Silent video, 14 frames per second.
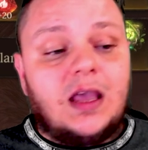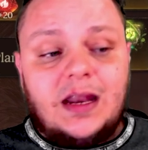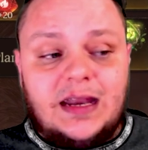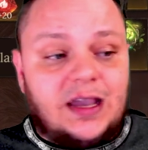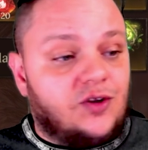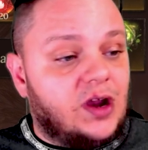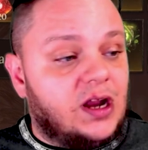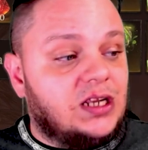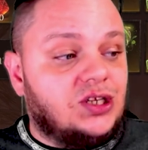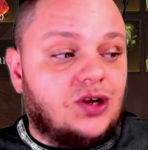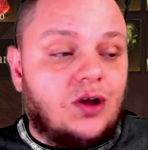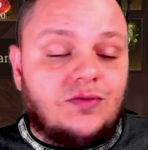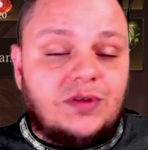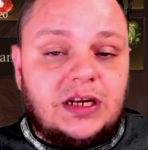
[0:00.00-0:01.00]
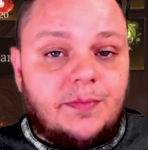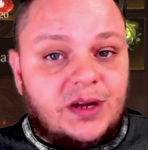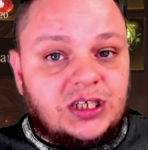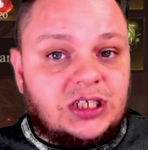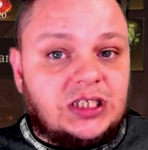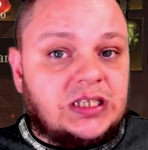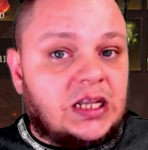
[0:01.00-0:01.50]
Now, granted, you don't need a
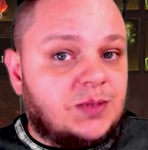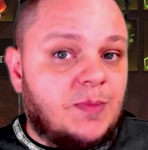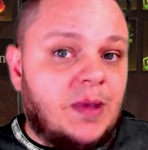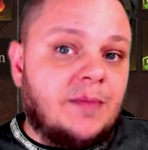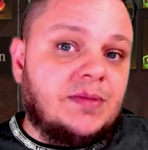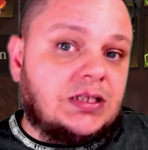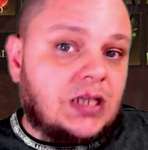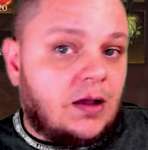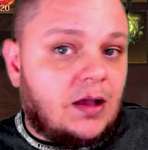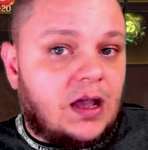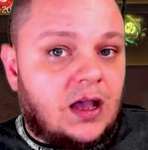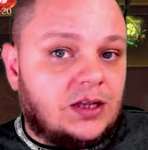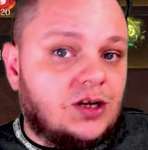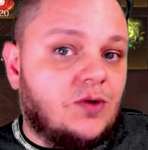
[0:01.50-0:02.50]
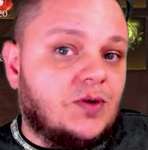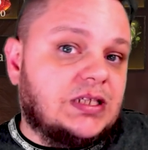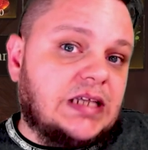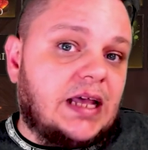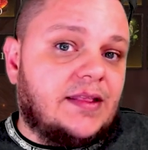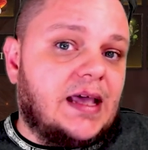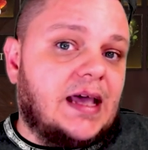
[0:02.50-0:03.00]
bunch of sets. Maybe some, a
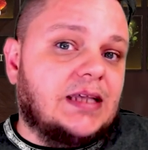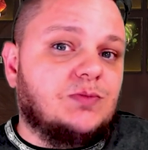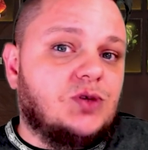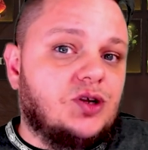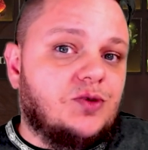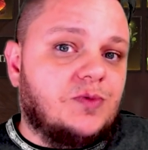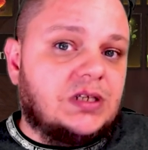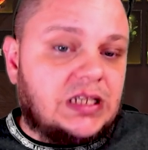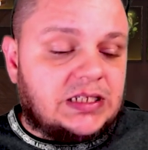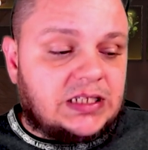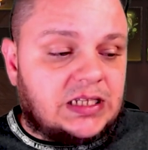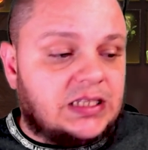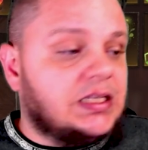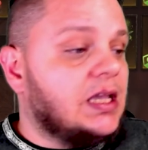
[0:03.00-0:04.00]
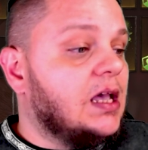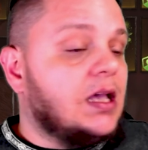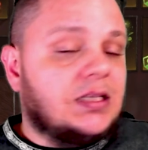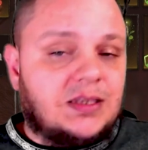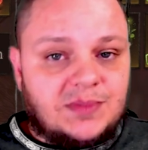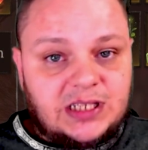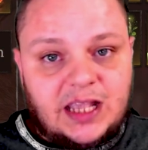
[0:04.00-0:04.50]
set that has some good resistance,
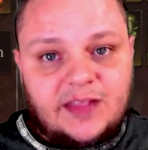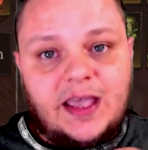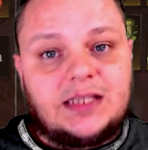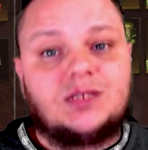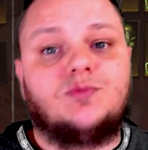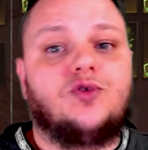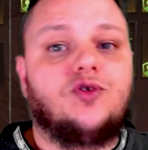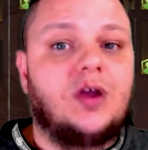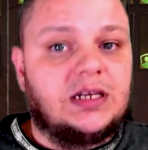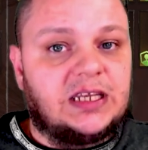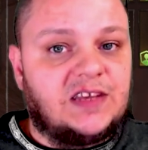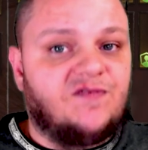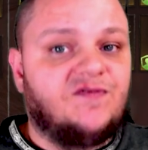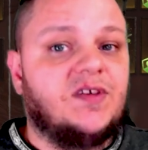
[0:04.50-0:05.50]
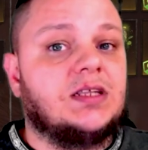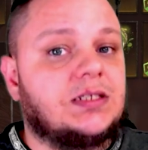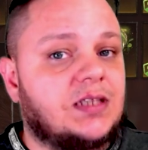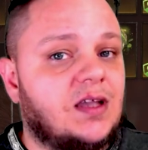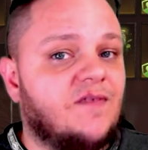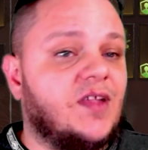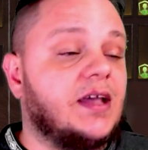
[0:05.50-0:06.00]
some set that has some great defense,
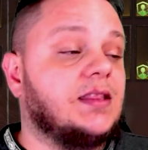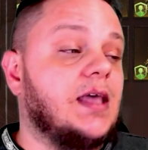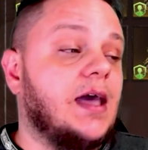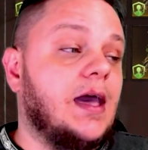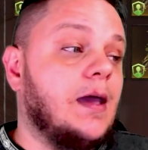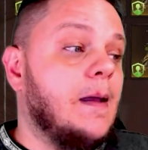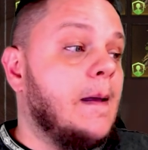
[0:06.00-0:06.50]
stuff like that.